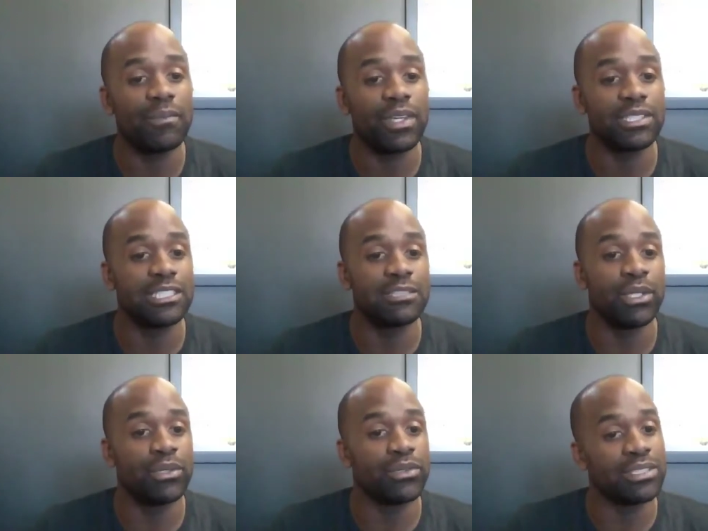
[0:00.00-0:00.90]
because he's
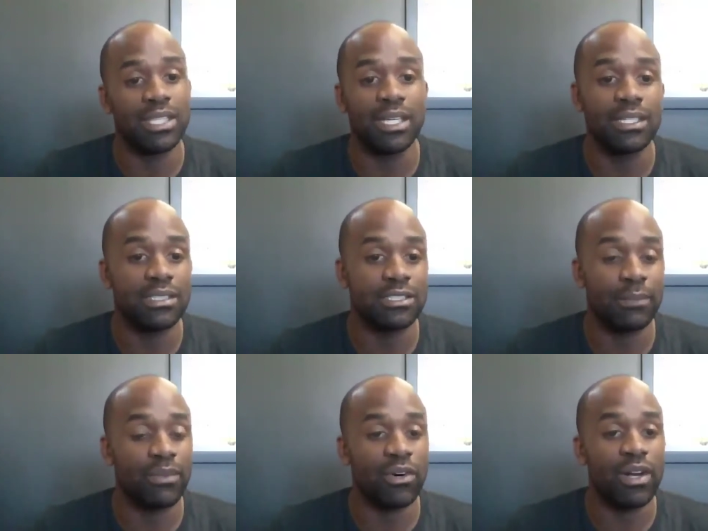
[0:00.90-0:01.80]
built this thing to
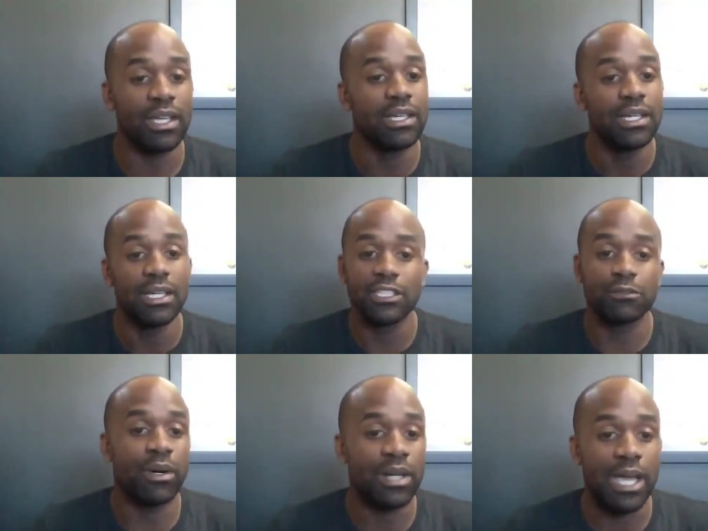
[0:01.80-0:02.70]
something great. He's
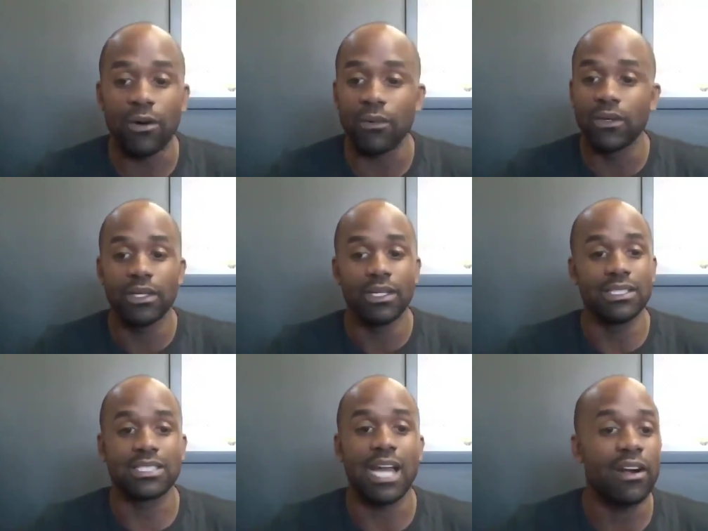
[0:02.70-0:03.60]
burnt out.
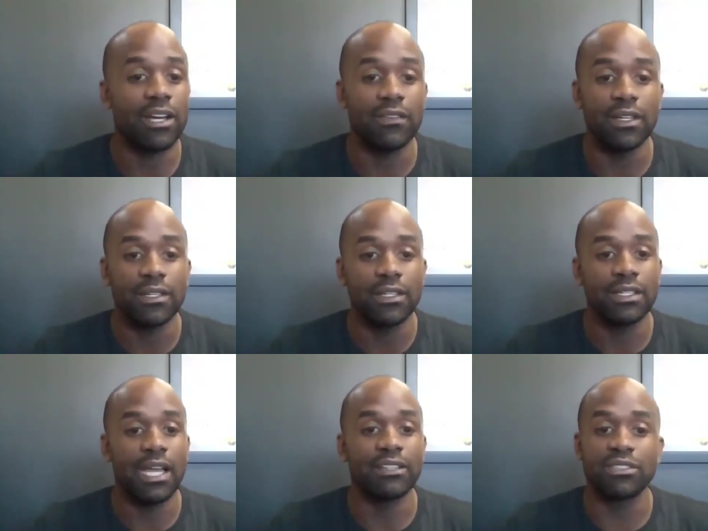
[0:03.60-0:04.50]
He's tired of it.
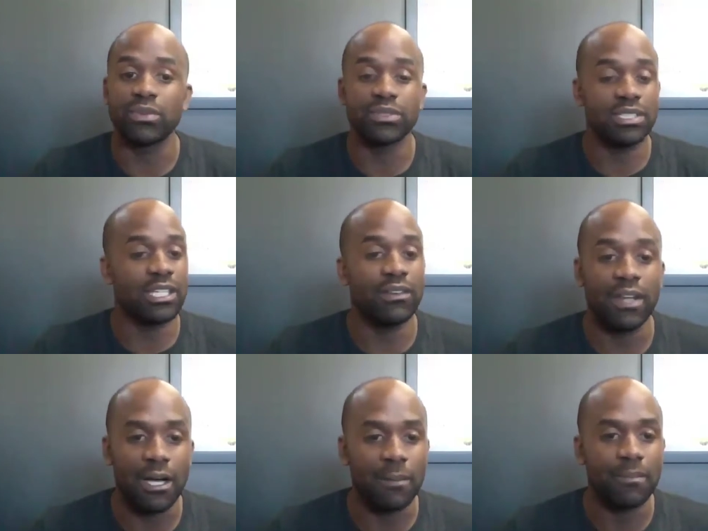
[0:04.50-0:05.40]
Now he just wants to give it
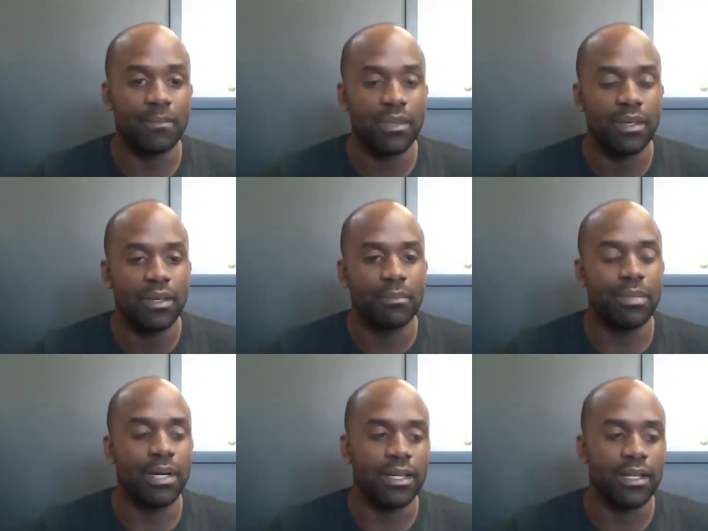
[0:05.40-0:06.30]
up.
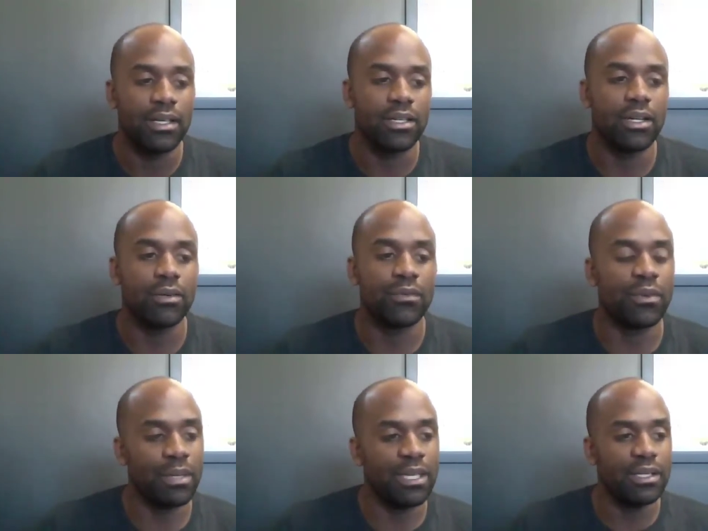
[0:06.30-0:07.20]
But, you know, for
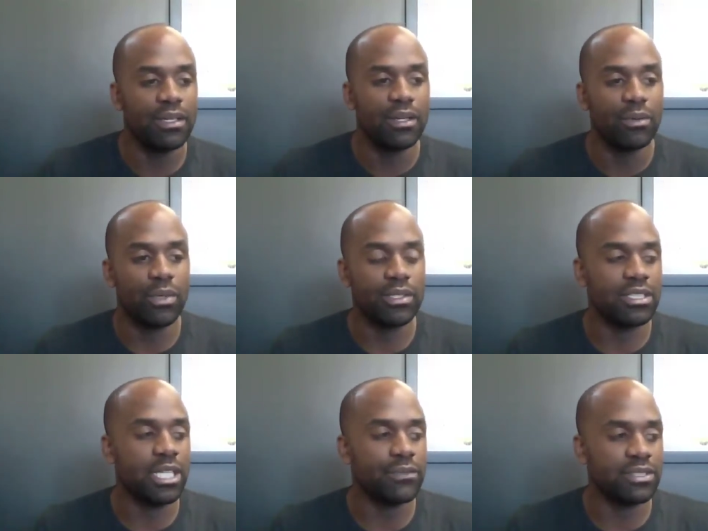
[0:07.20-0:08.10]
me, one of the
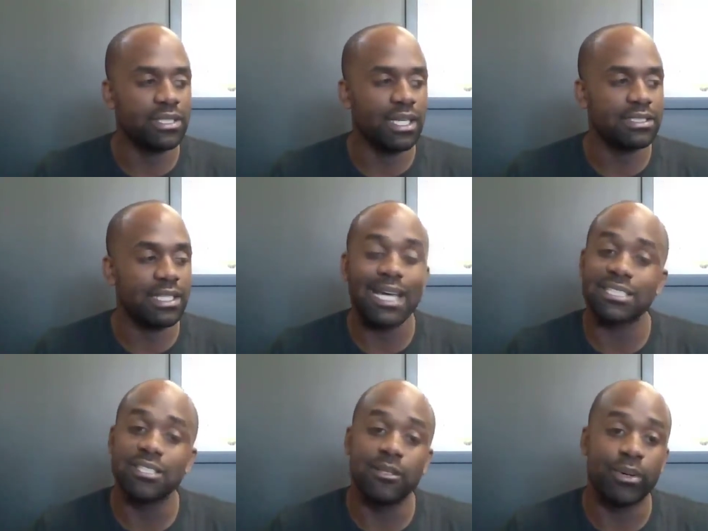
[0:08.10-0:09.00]
toughest things that I
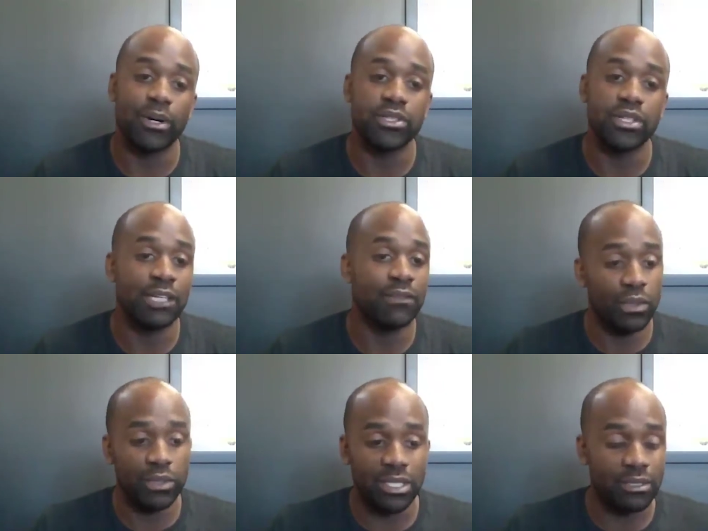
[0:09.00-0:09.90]
see personally, even
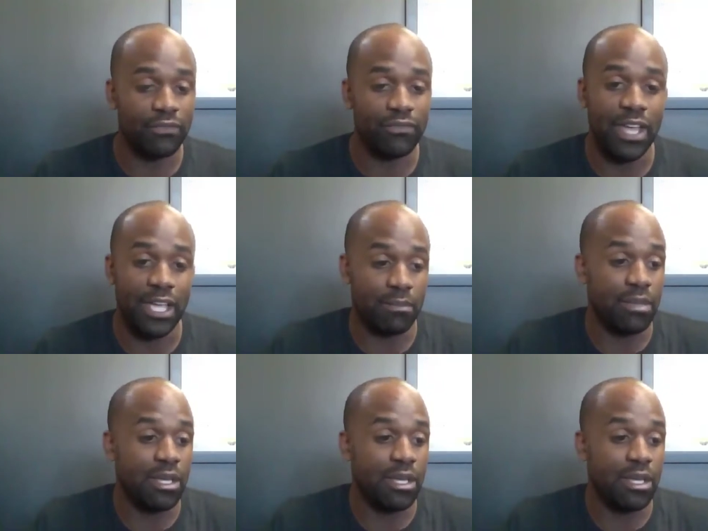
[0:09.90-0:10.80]
though it doesn't affect
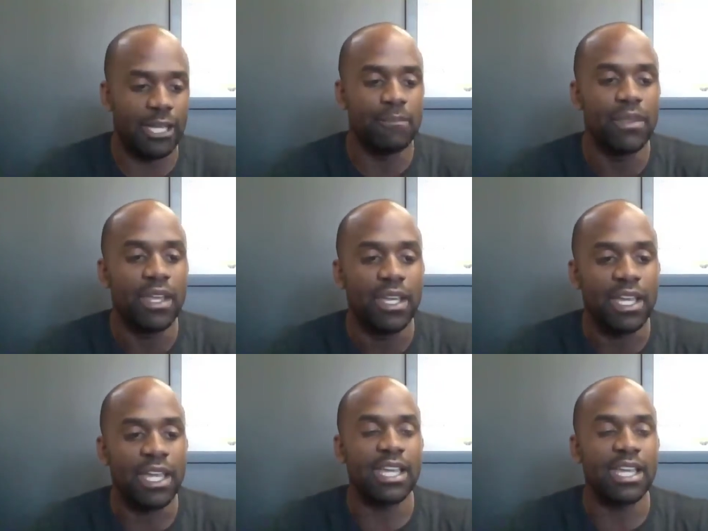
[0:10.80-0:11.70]
me per se,
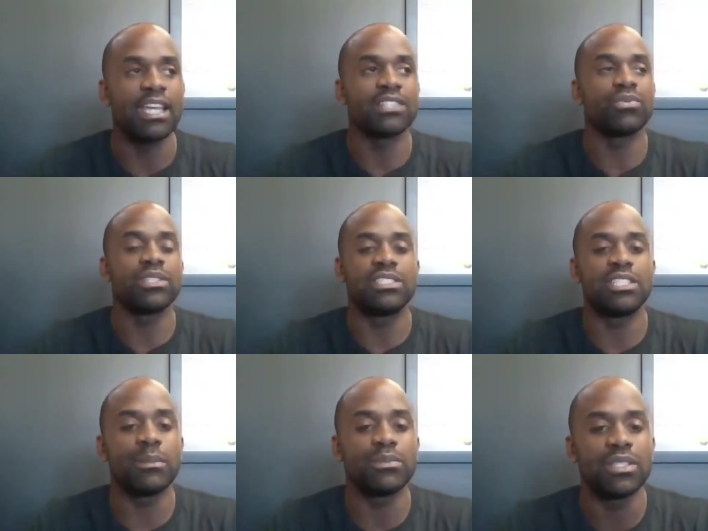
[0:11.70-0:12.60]
is when
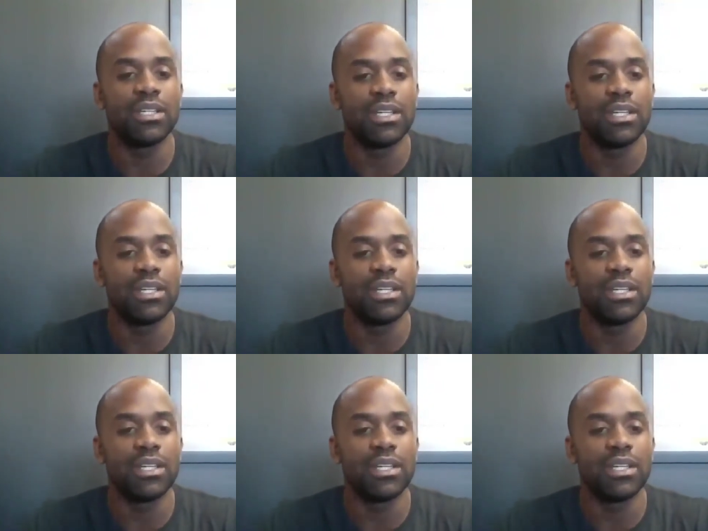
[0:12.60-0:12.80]
gyms